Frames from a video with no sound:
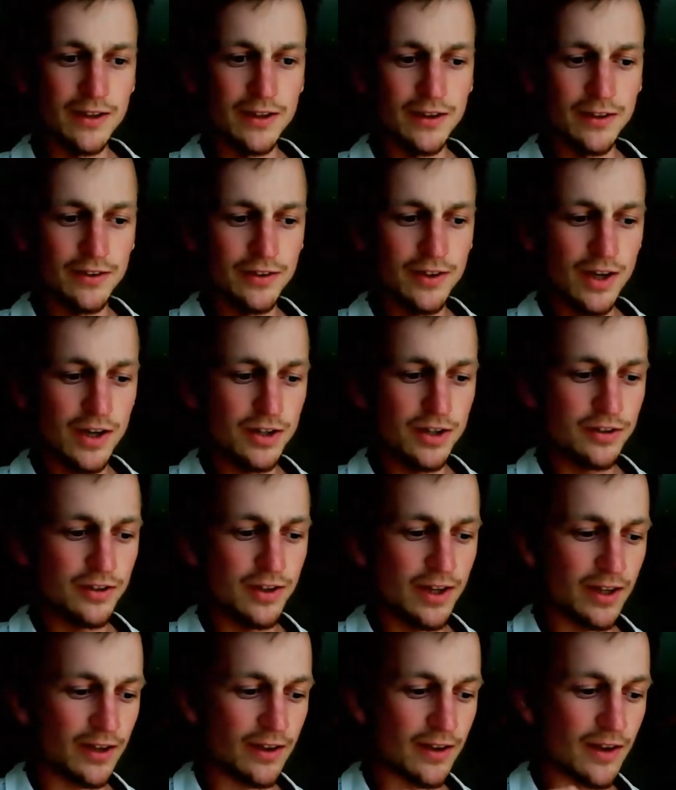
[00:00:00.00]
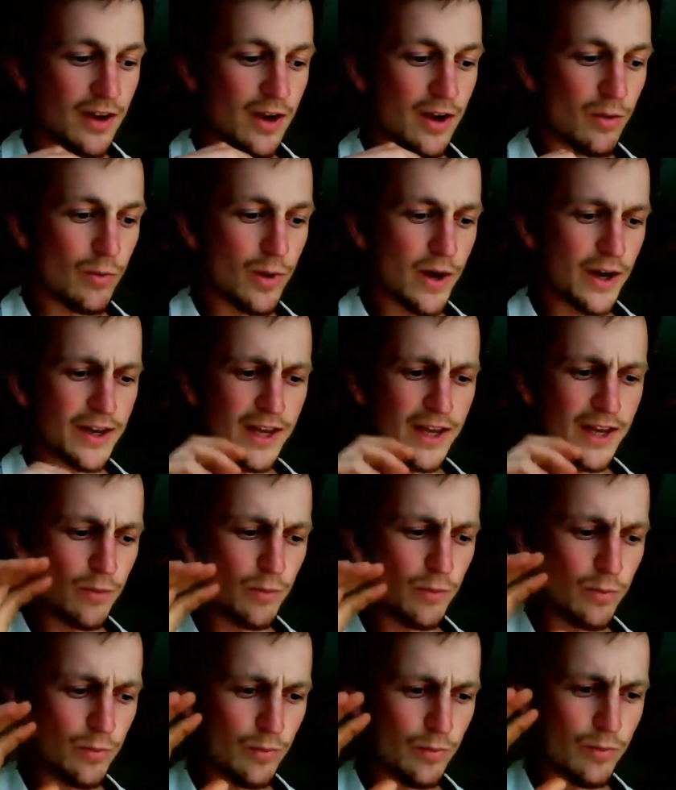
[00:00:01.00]
and discussing, working
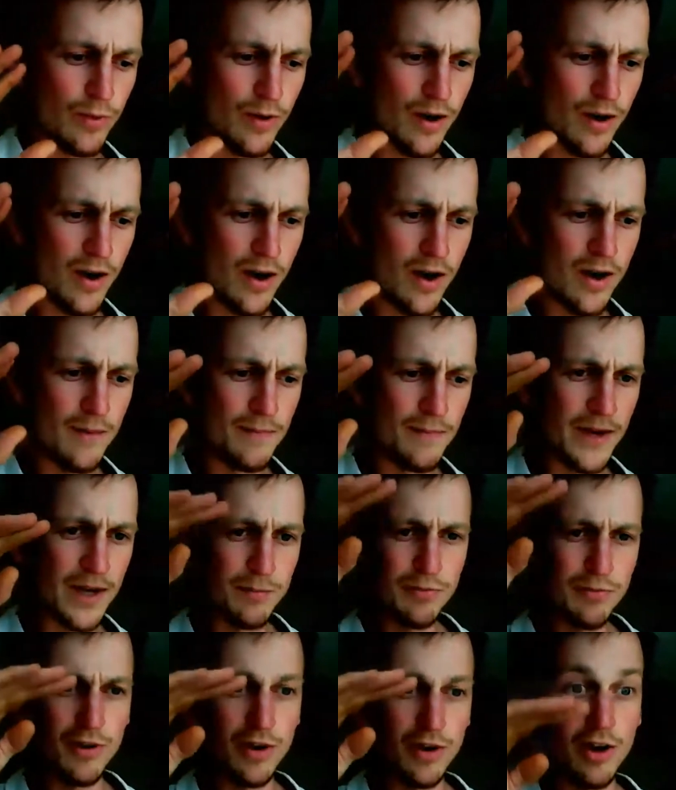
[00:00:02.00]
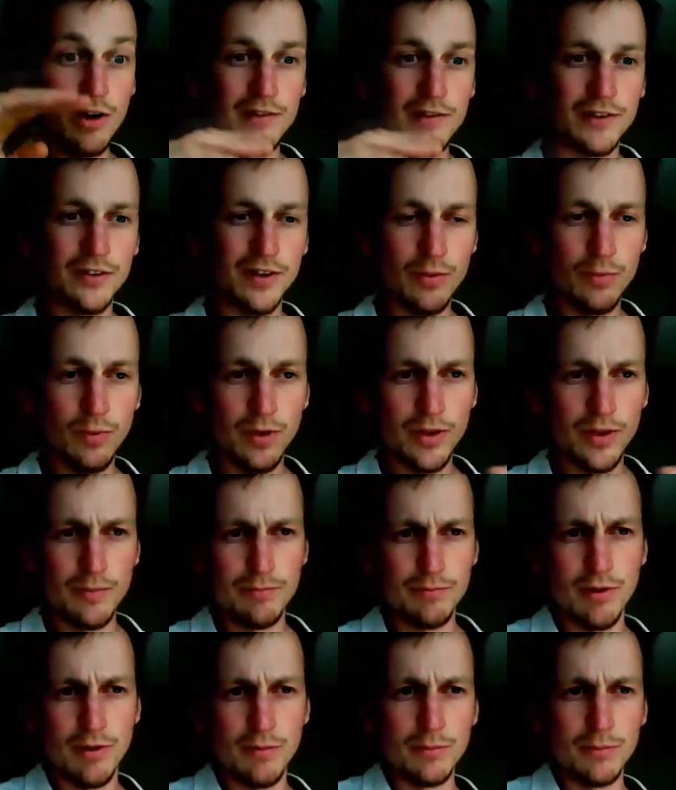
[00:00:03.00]
out in priority what the
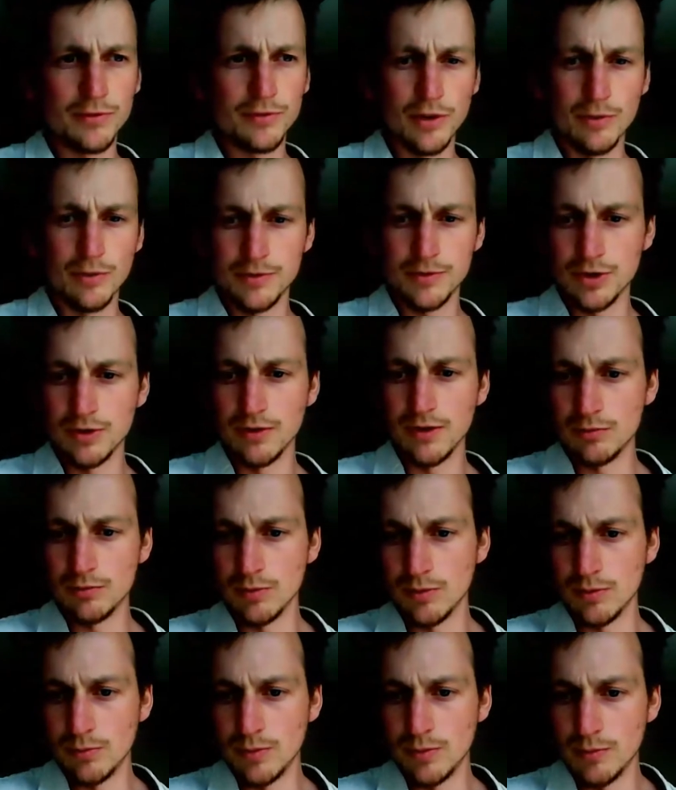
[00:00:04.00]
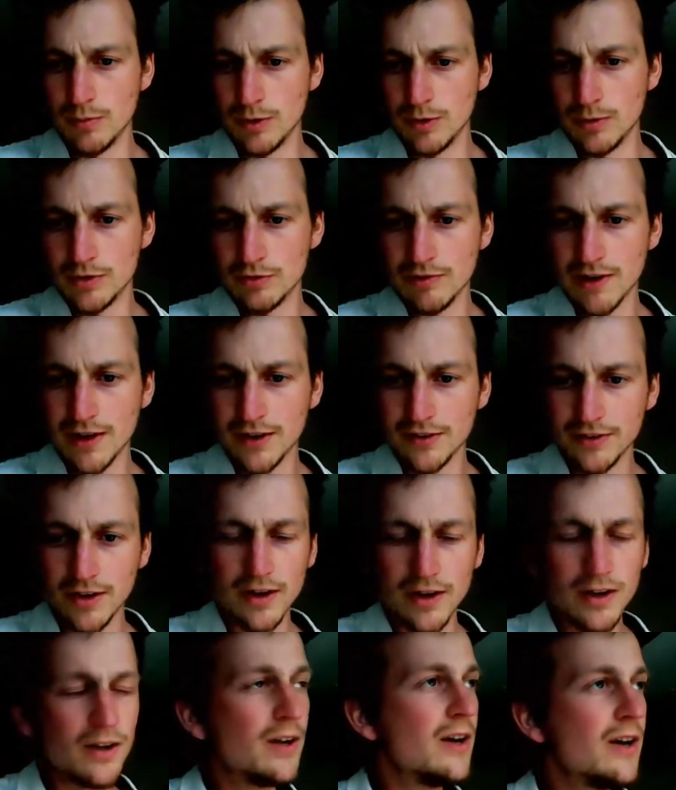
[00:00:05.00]
problems and opportunities we want to address
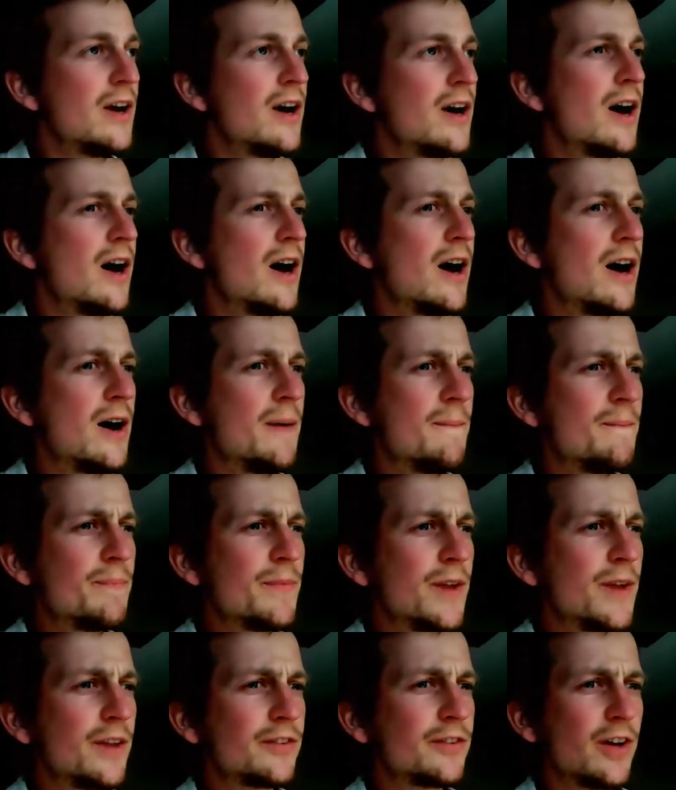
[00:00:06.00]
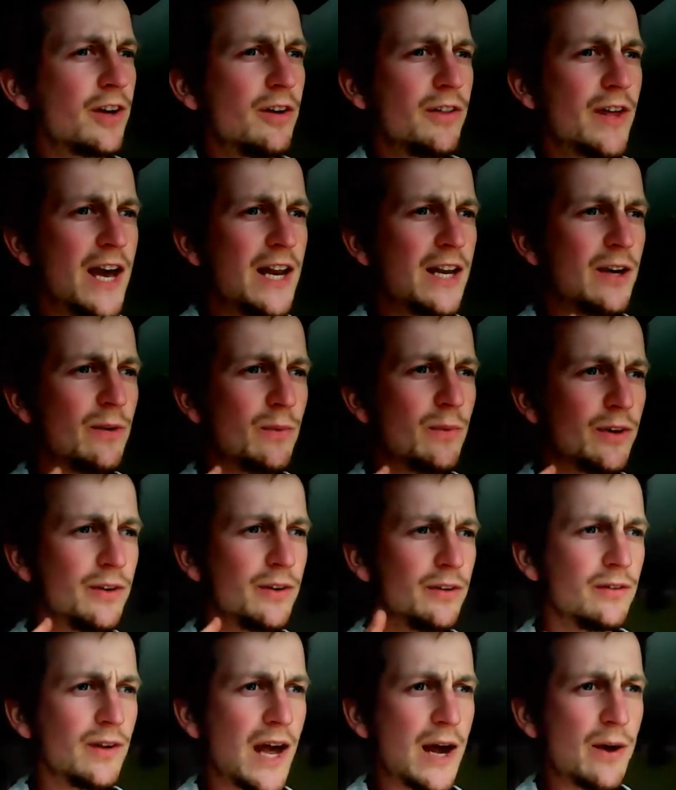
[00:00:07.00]
are, so that
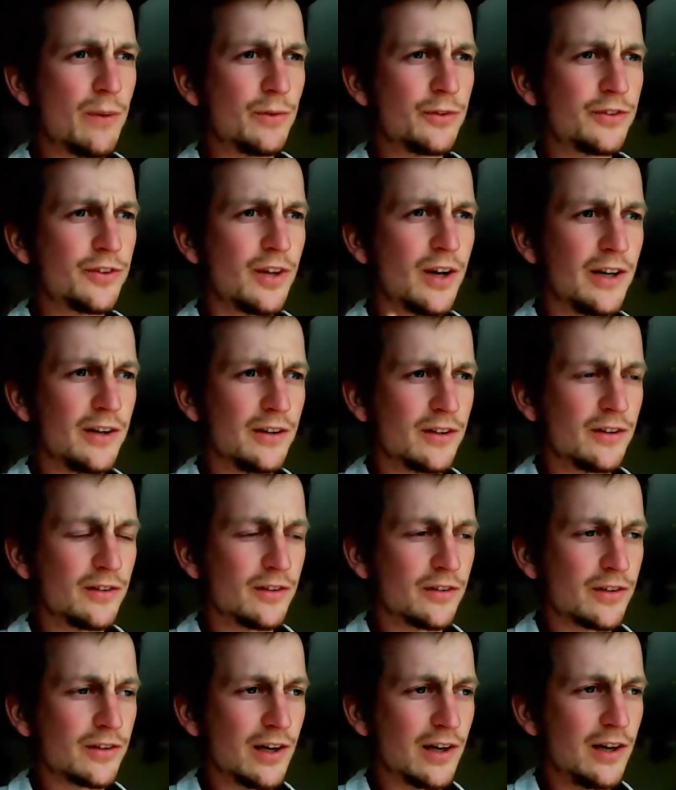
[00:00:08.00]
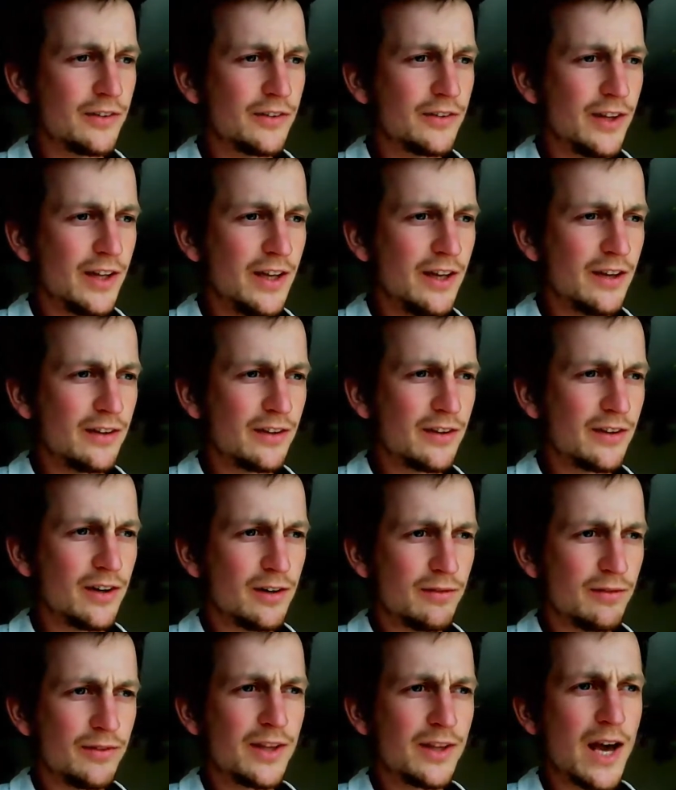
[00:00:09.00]
anyone outside can just glance at it and
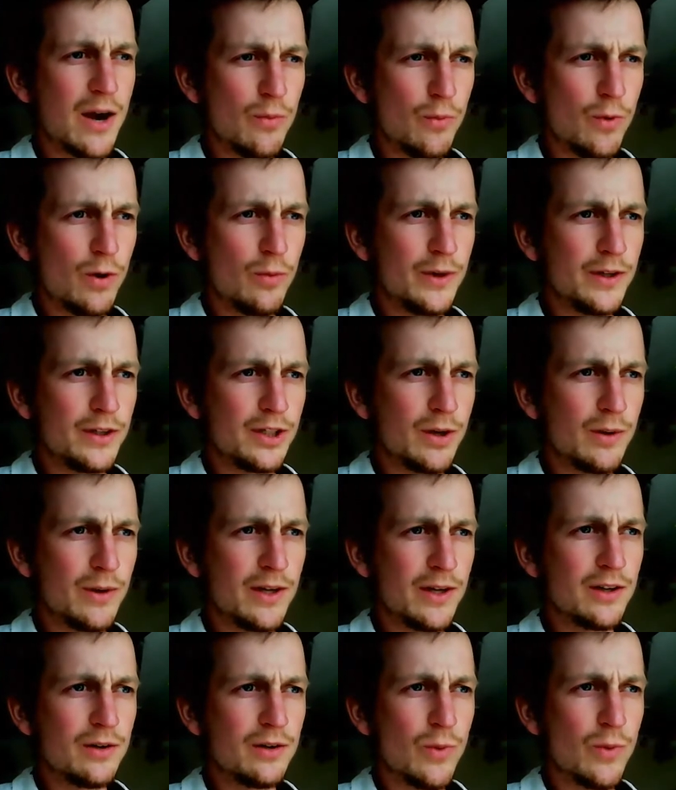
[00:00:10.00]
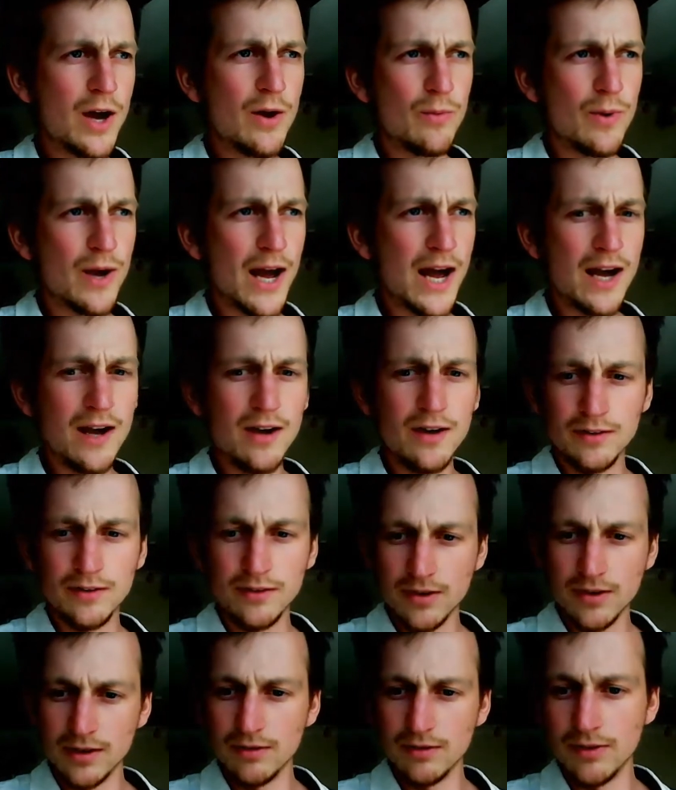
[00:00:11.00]
kind of get what we're doing and where we're at,
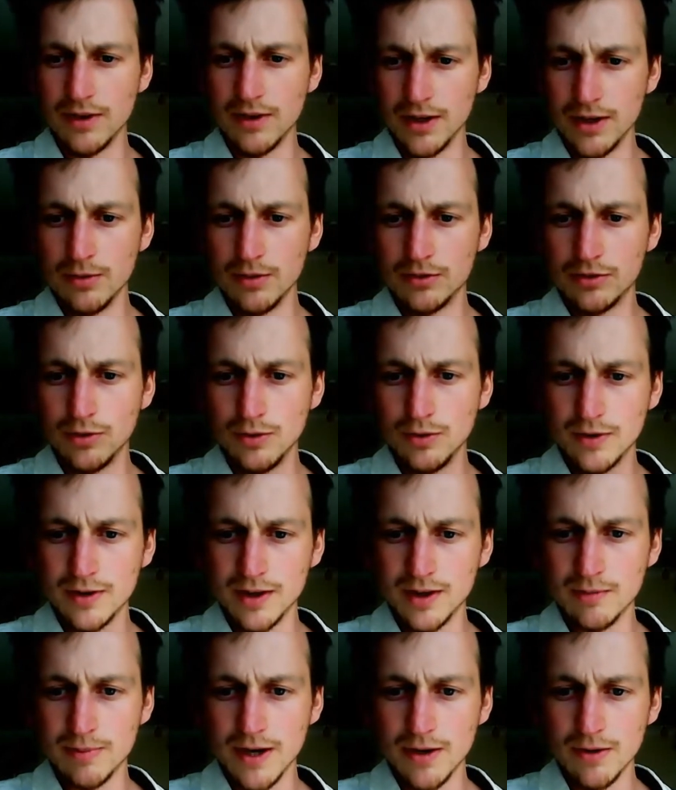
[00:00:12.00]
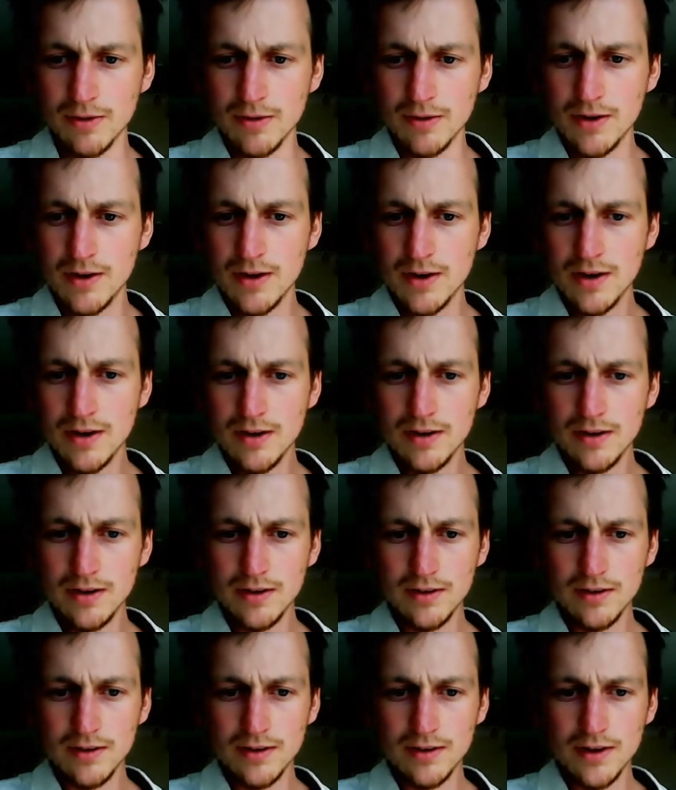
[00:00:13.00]
and kind of like you were talking about,
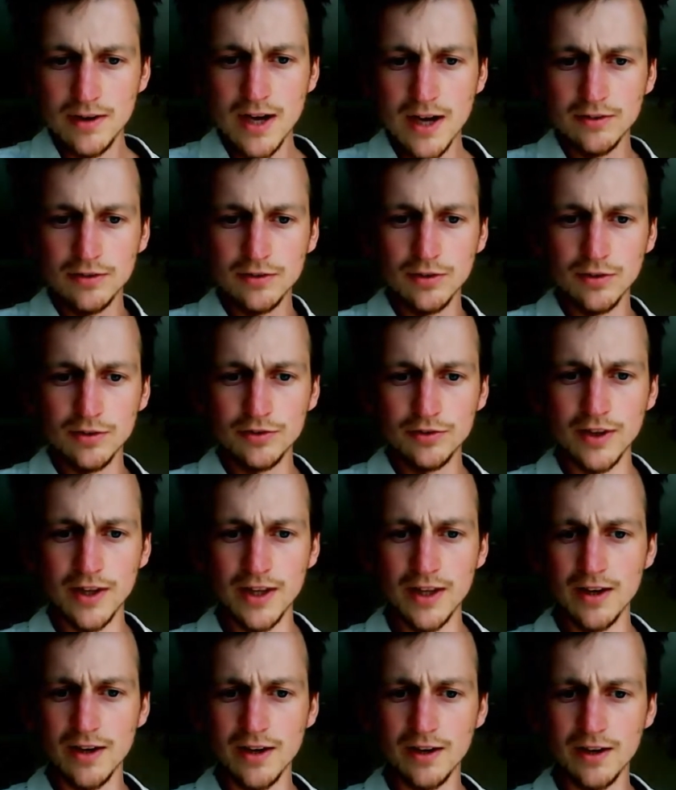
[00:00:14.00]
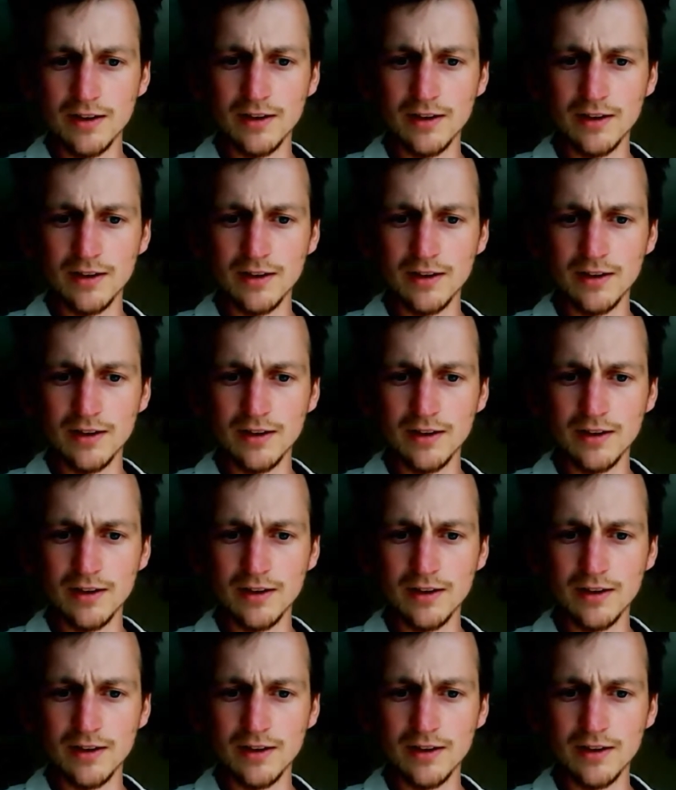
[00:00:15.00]
just sort of see at a